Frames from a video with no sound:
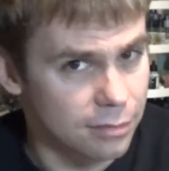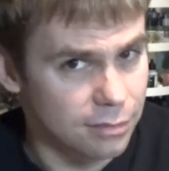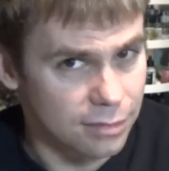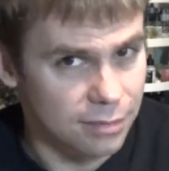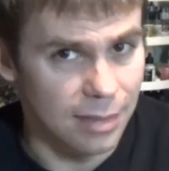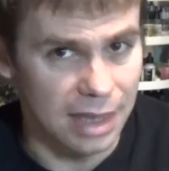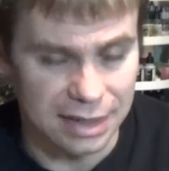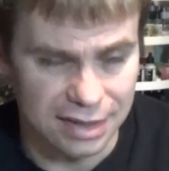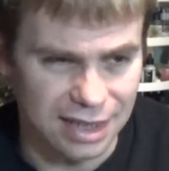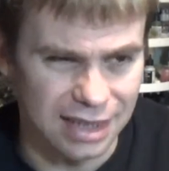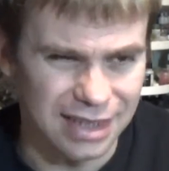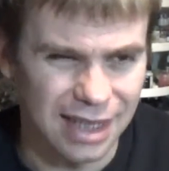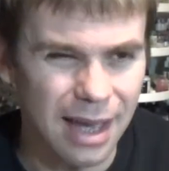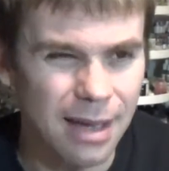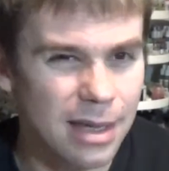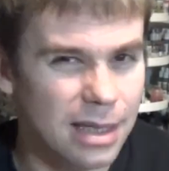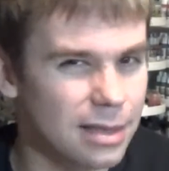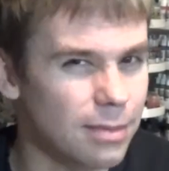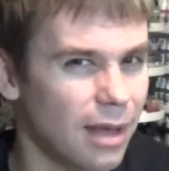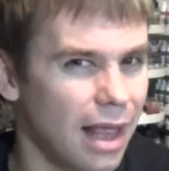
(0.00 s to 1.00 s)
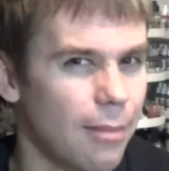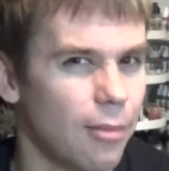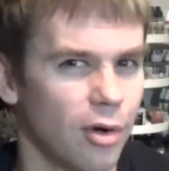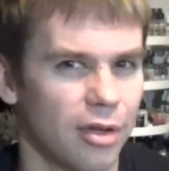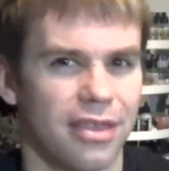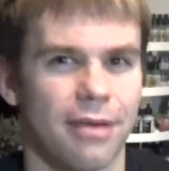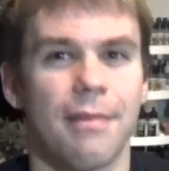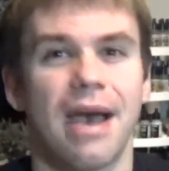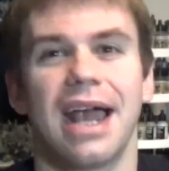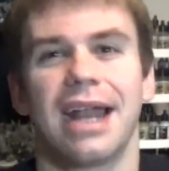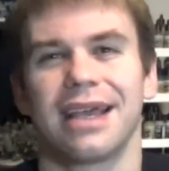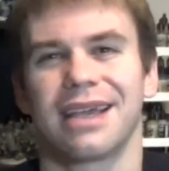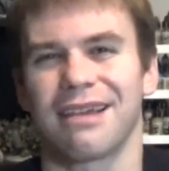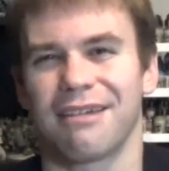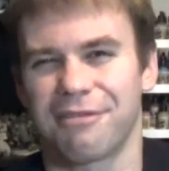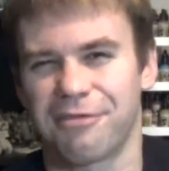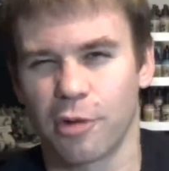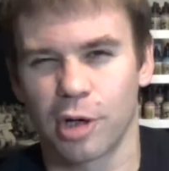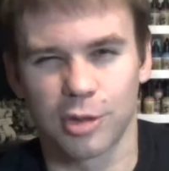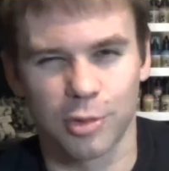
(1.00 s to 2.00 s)
Makes sense. It's a lot more
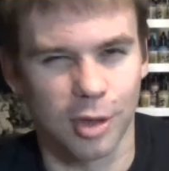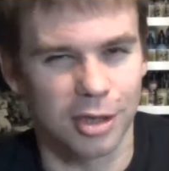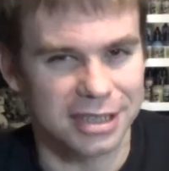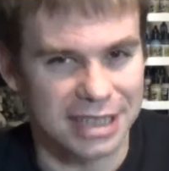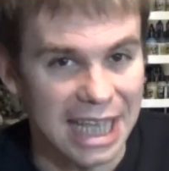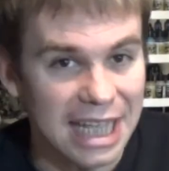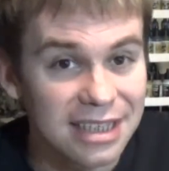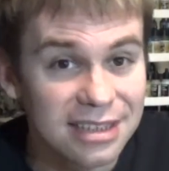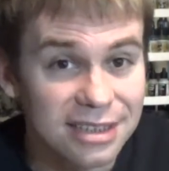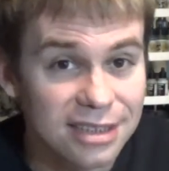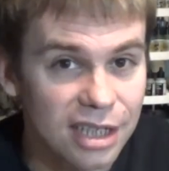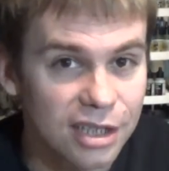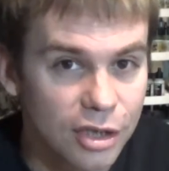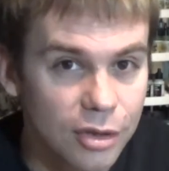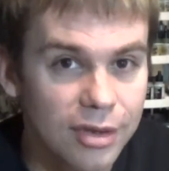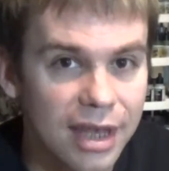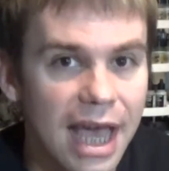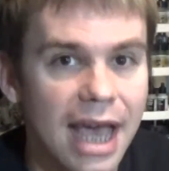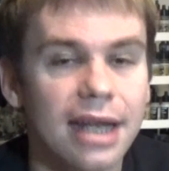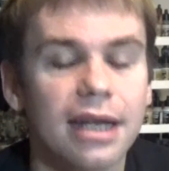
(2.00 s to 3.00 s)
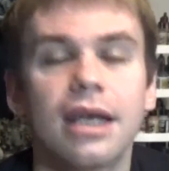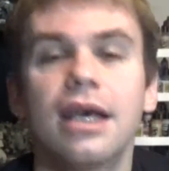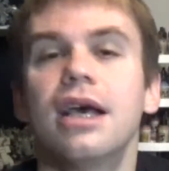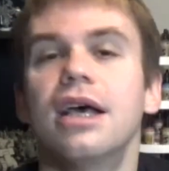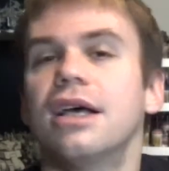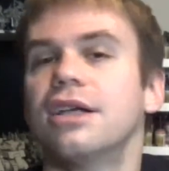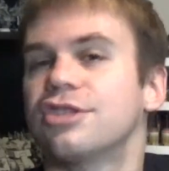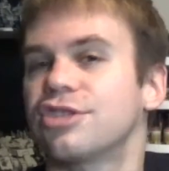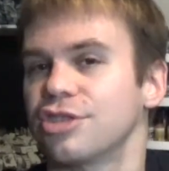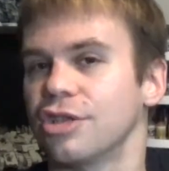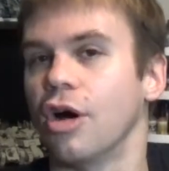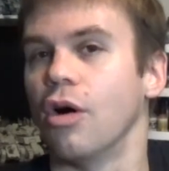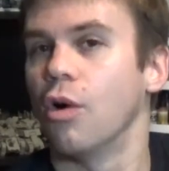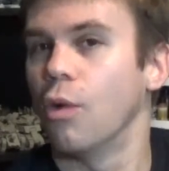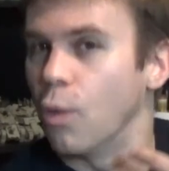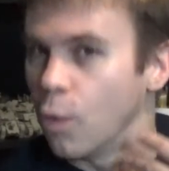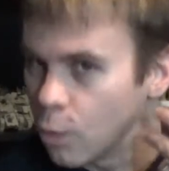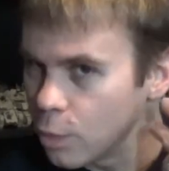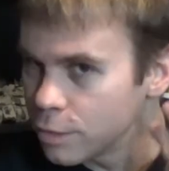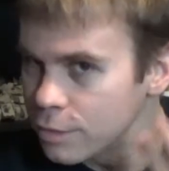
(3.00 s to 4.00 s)
thematic. Forge World tends to do that,
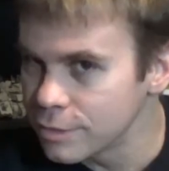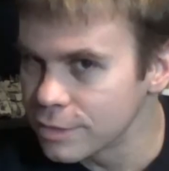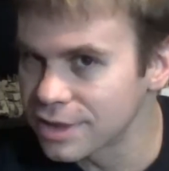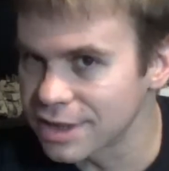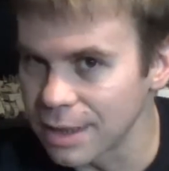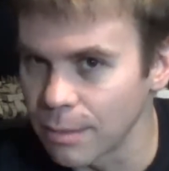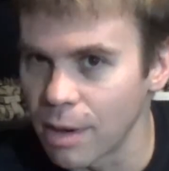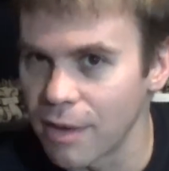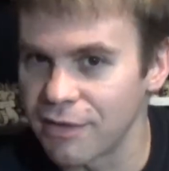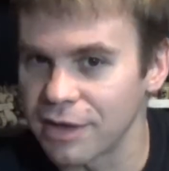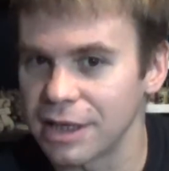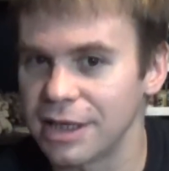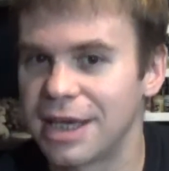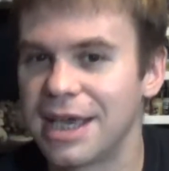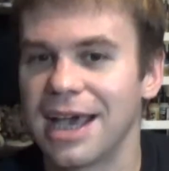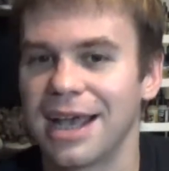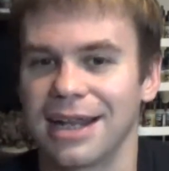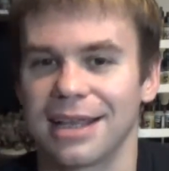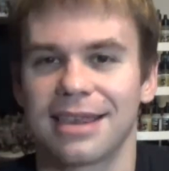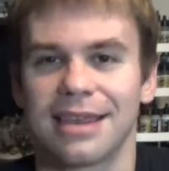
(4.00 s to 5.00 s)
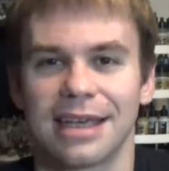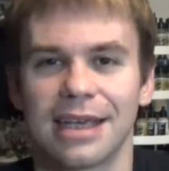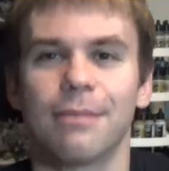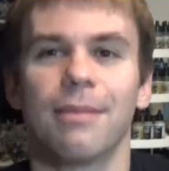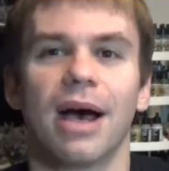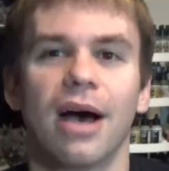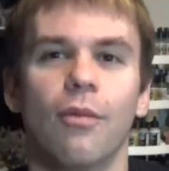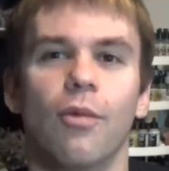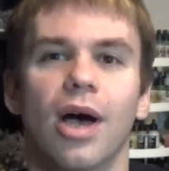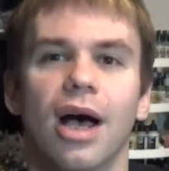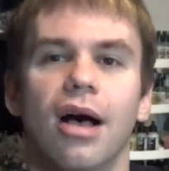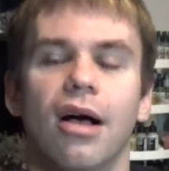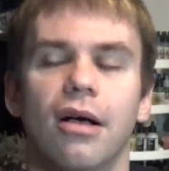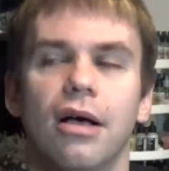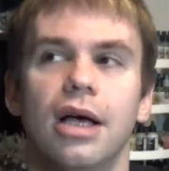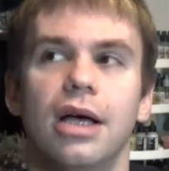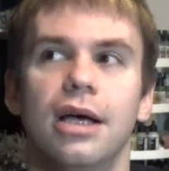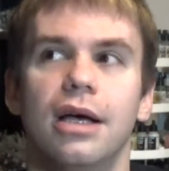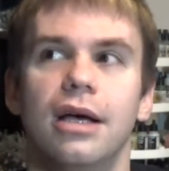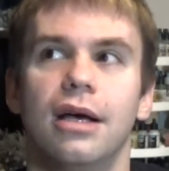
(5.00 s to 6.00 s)
so some of it you got to think about.
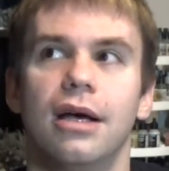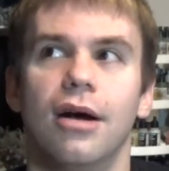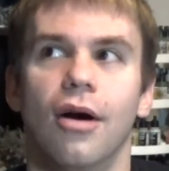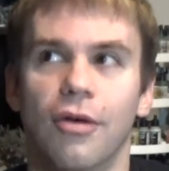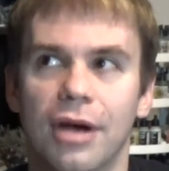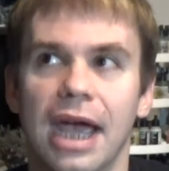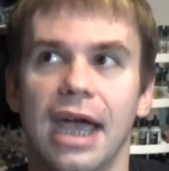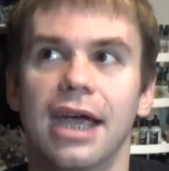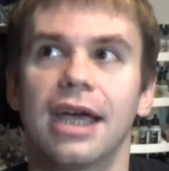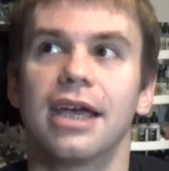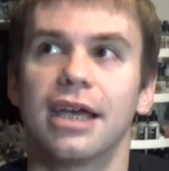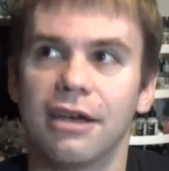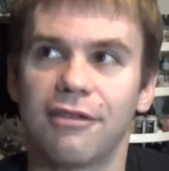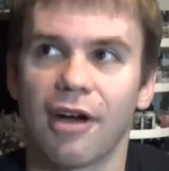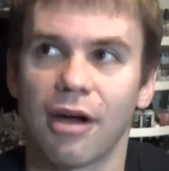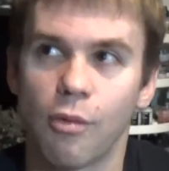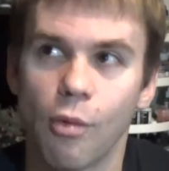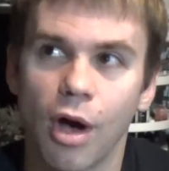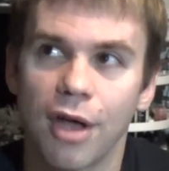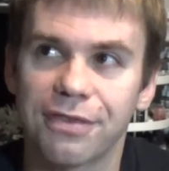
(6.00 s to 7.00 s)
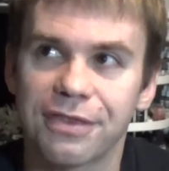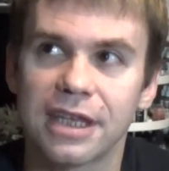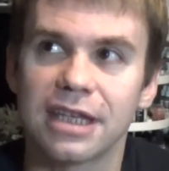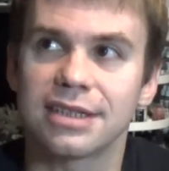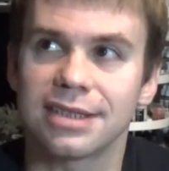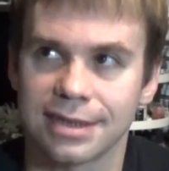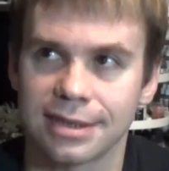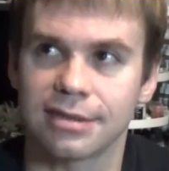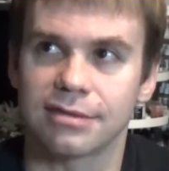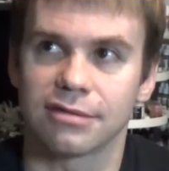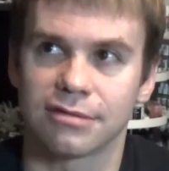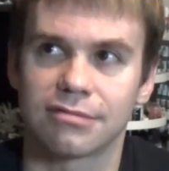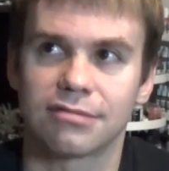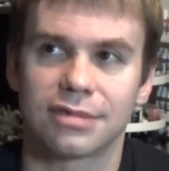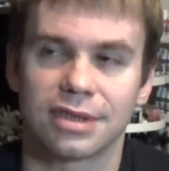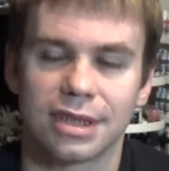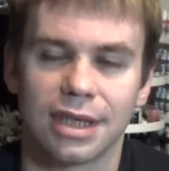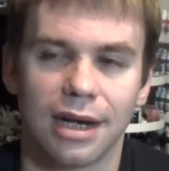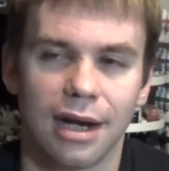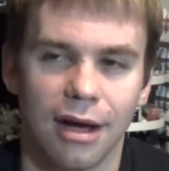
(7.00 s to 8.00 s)
Well, okay, if I want this,
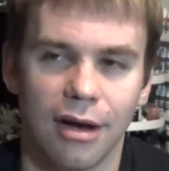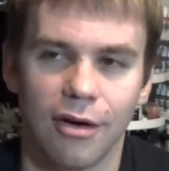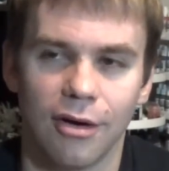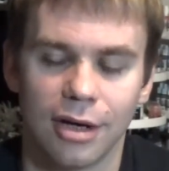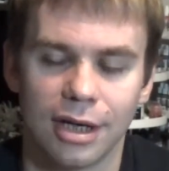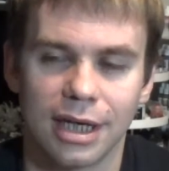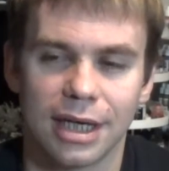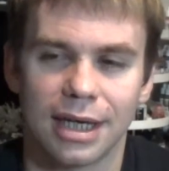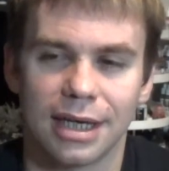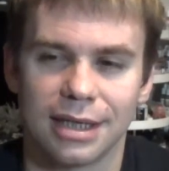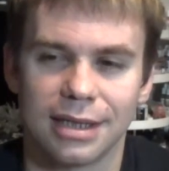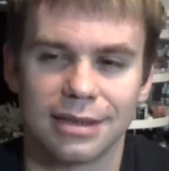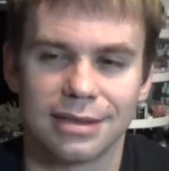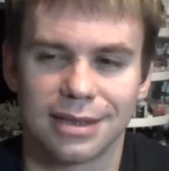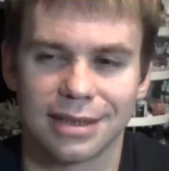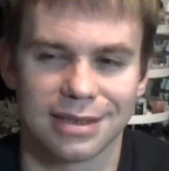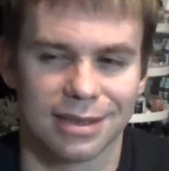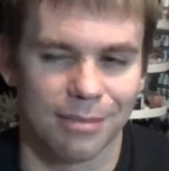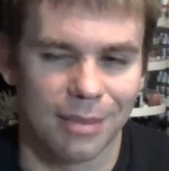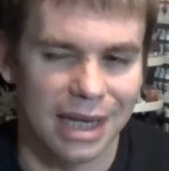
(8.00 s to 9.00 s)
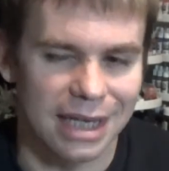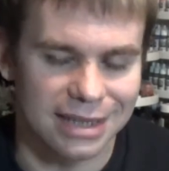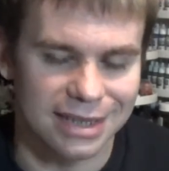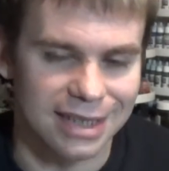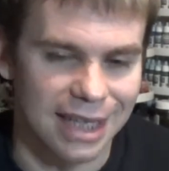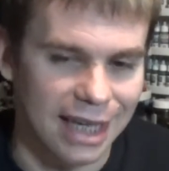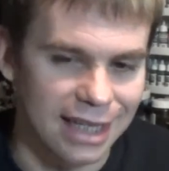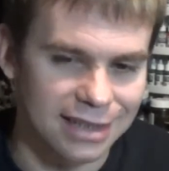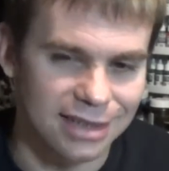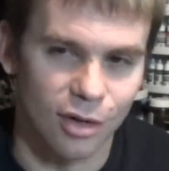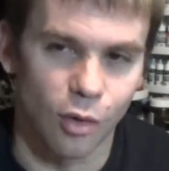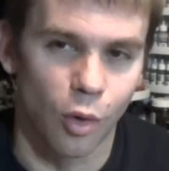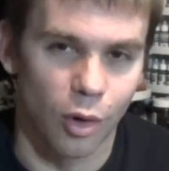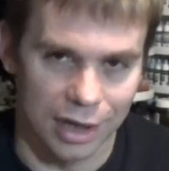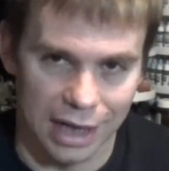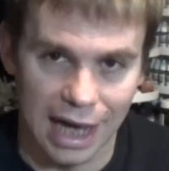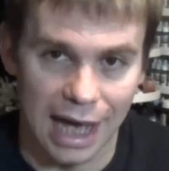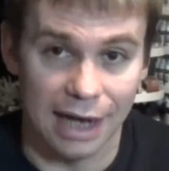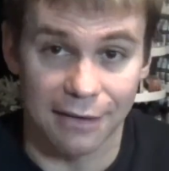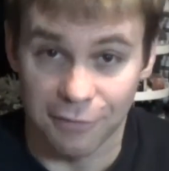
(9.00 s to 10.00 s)
does it make sense or
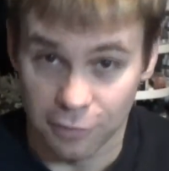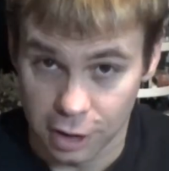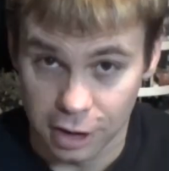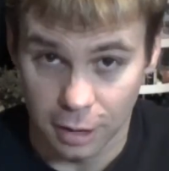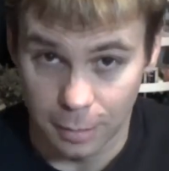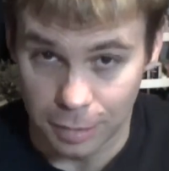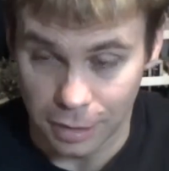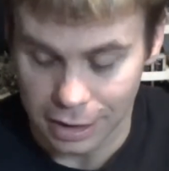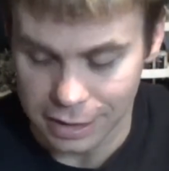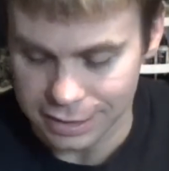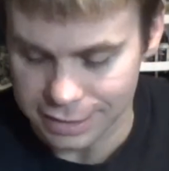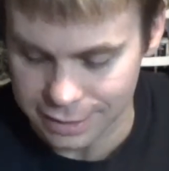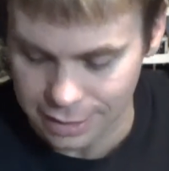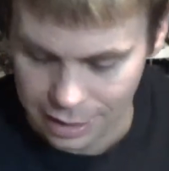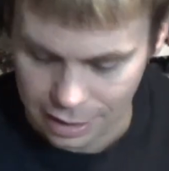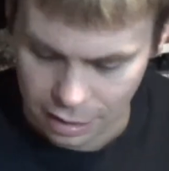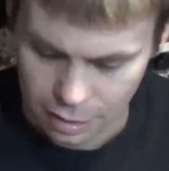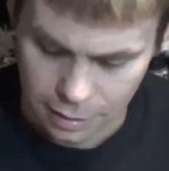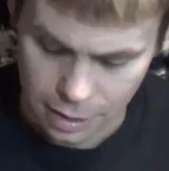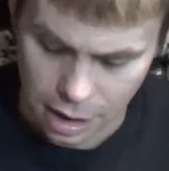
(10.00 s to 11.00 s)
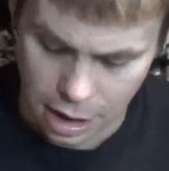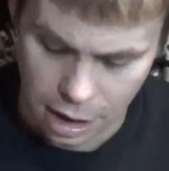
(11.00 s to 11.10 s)
not for your playstyle?